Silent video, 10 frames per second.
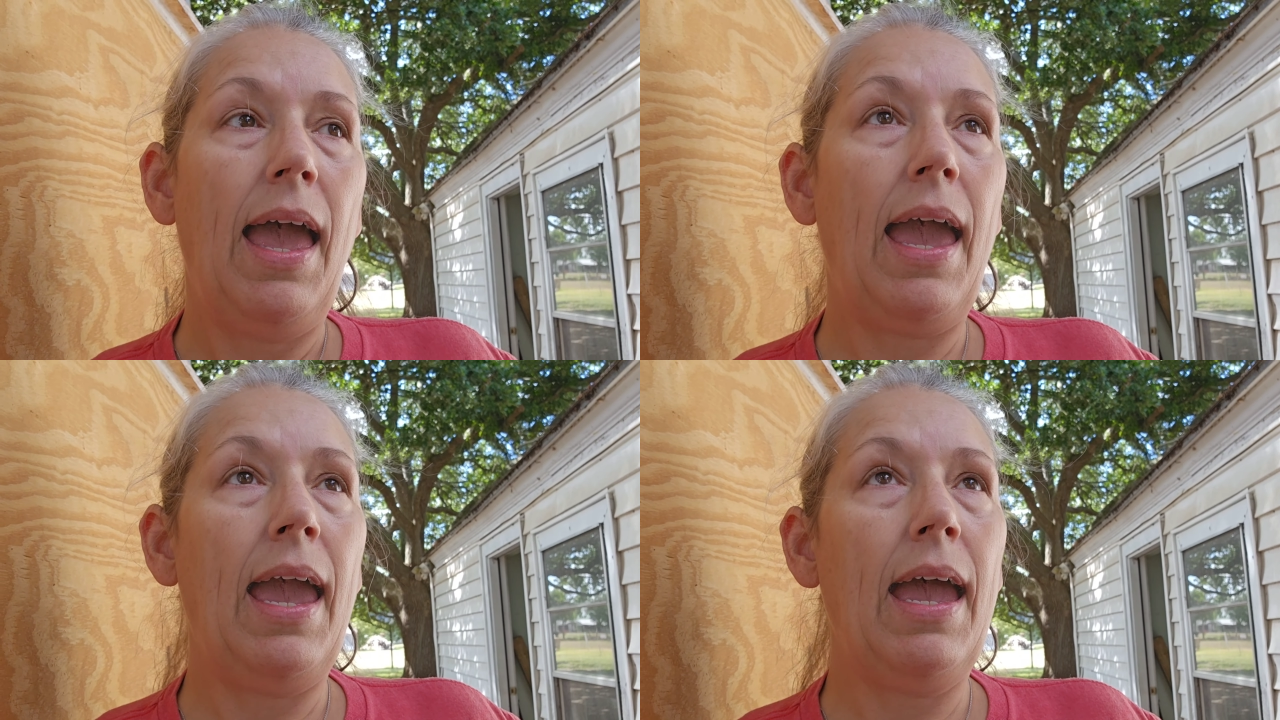
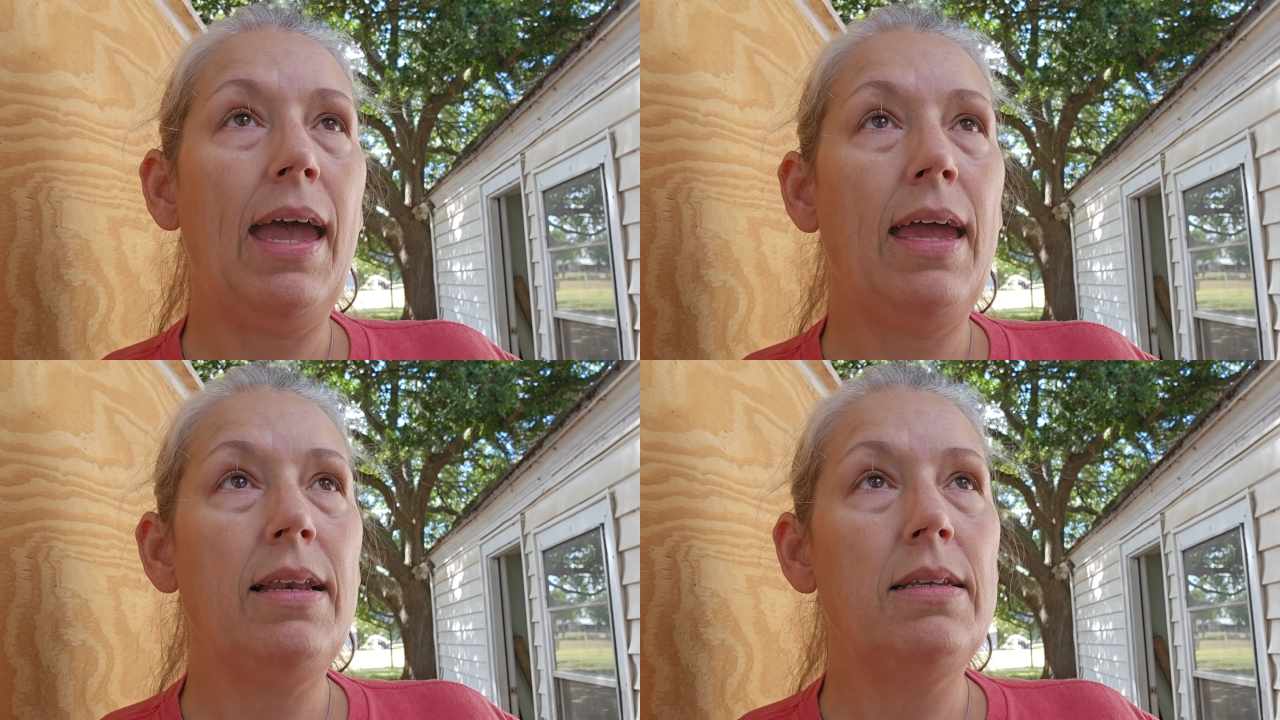
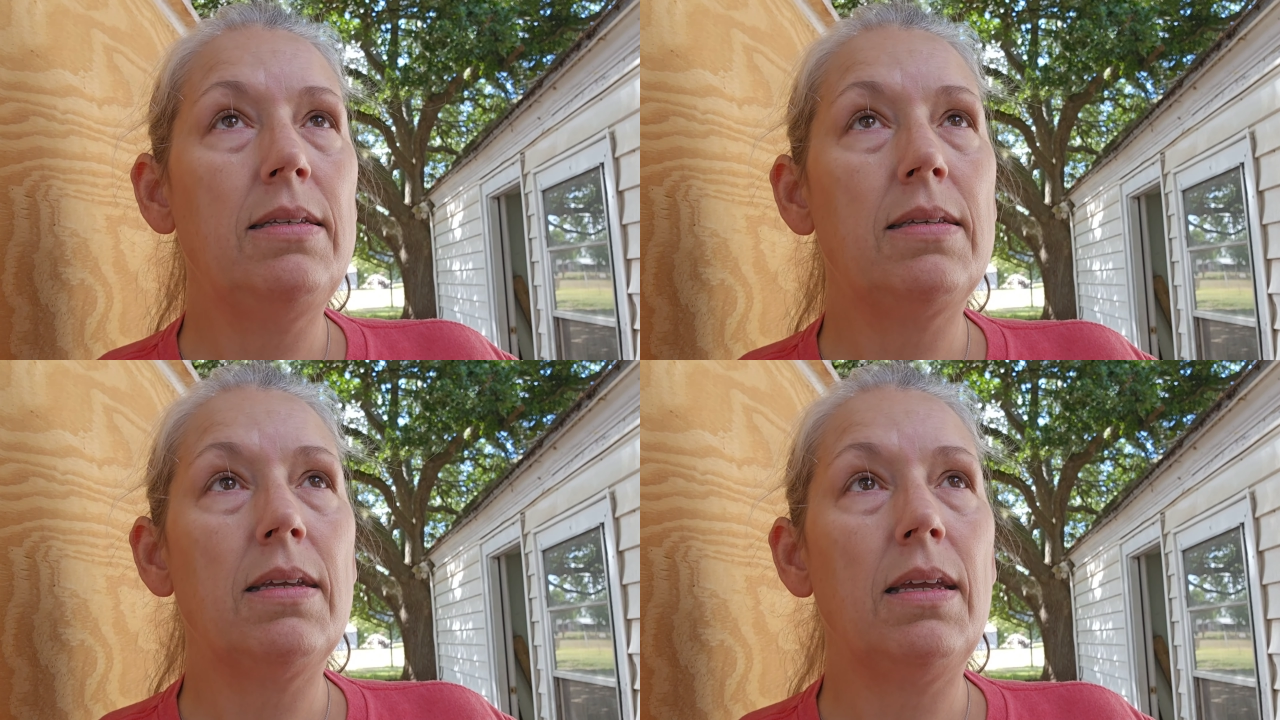And,
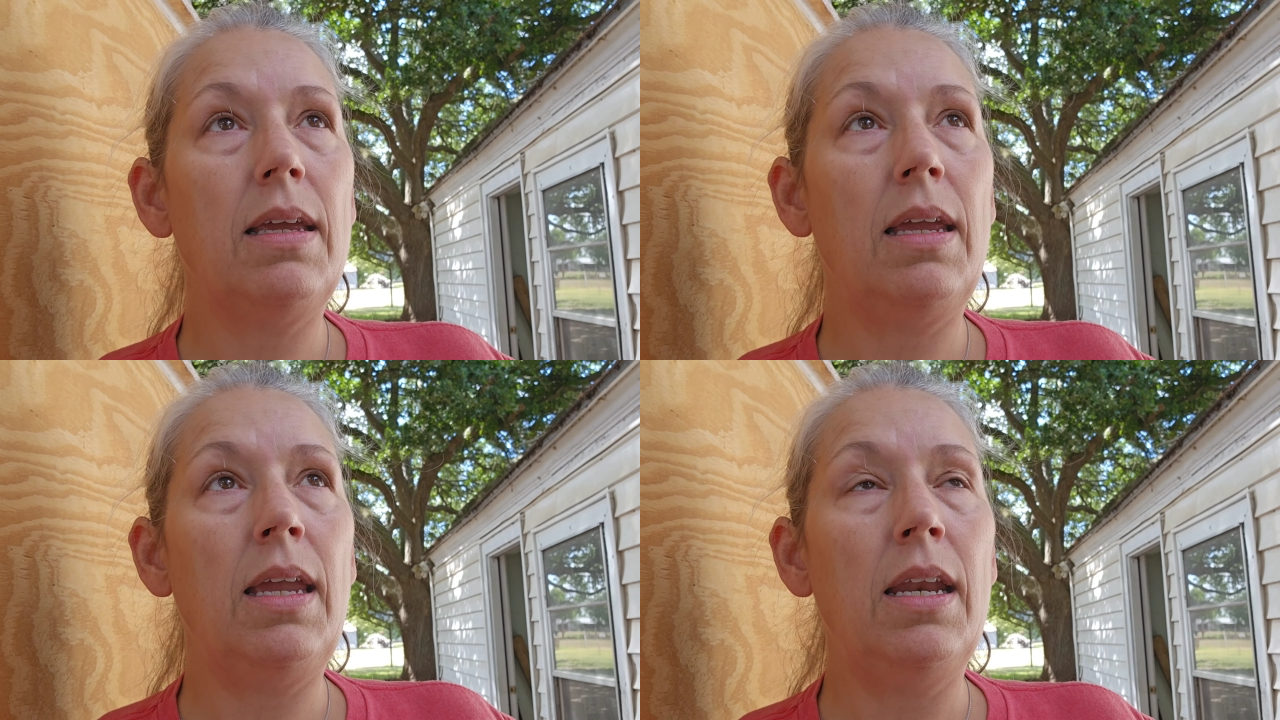
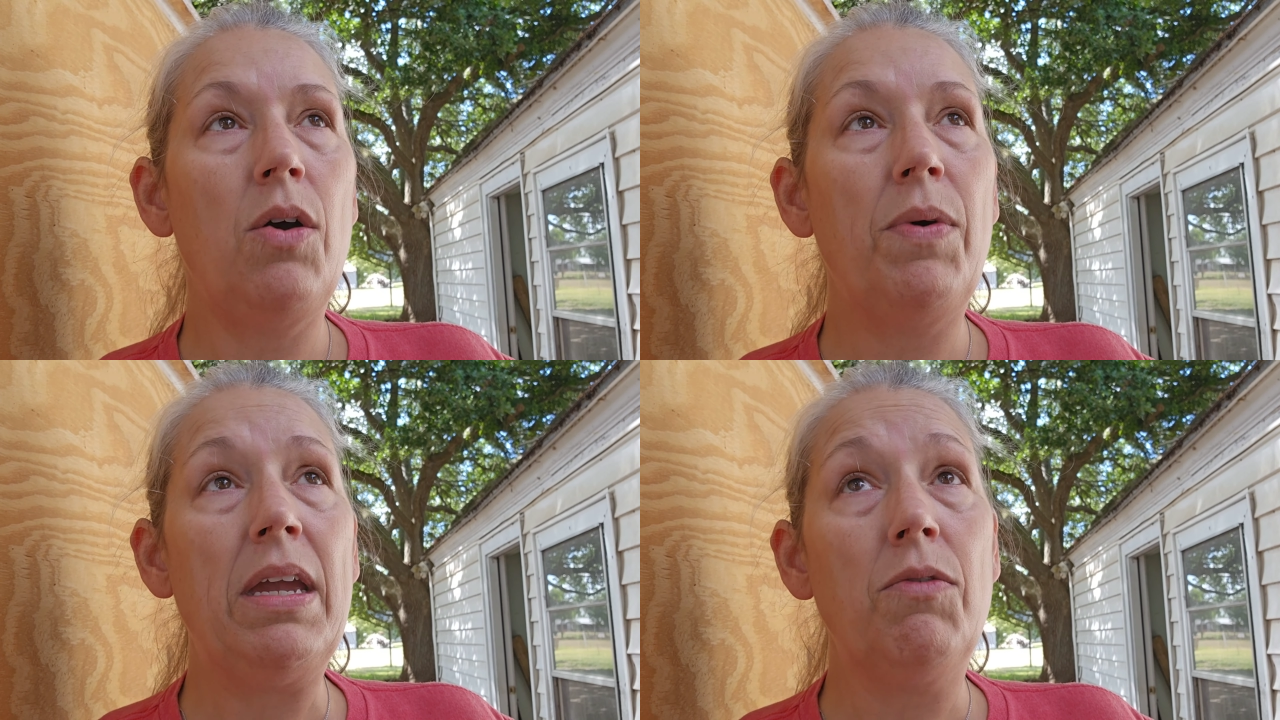you know,
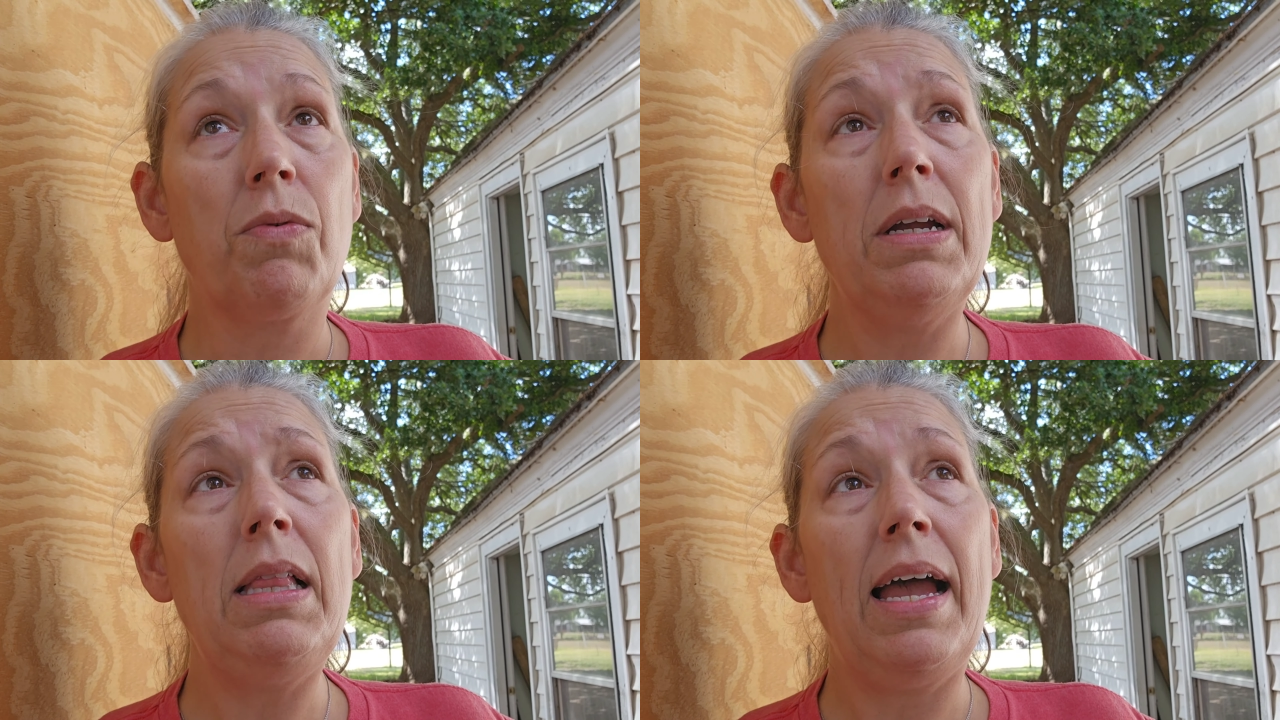we had
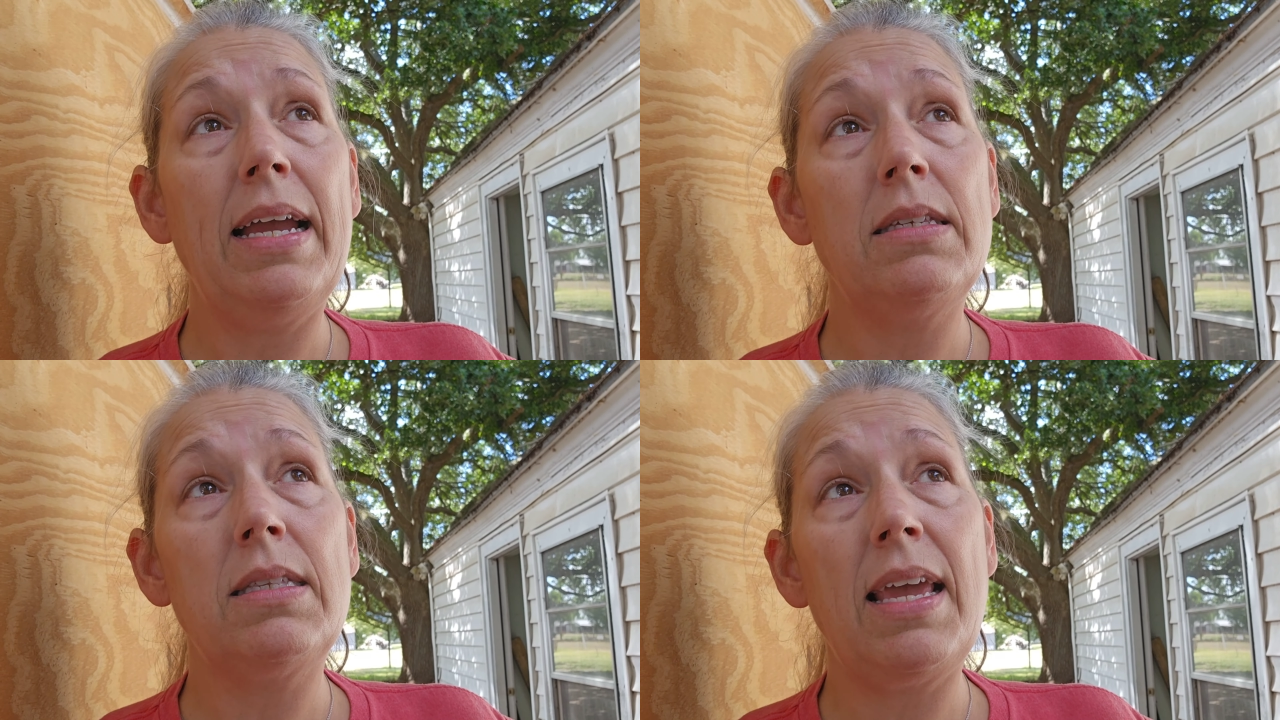
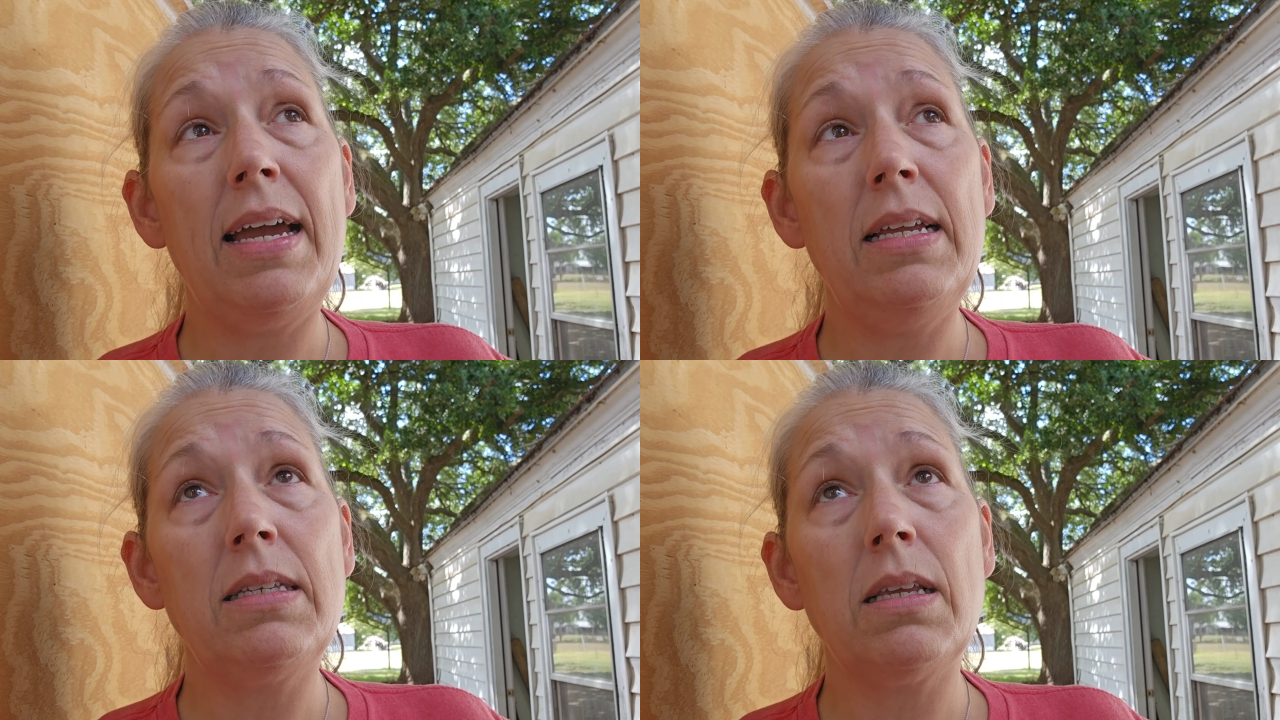realized
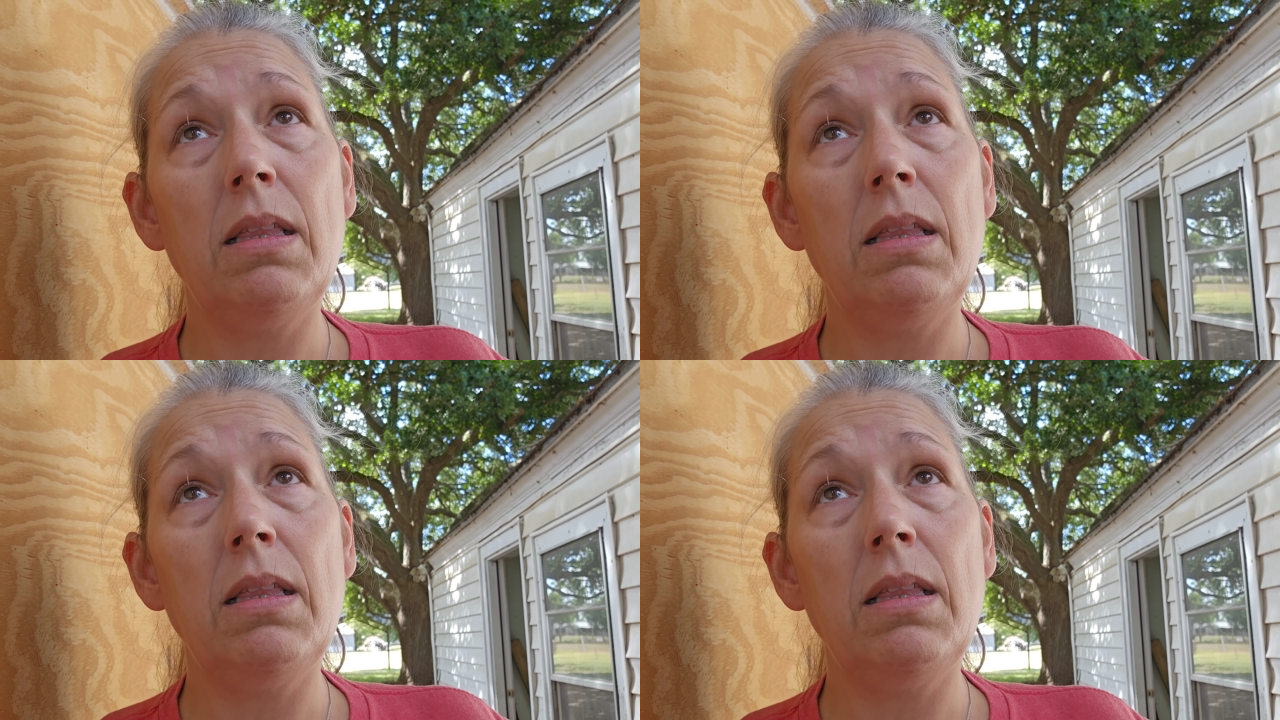that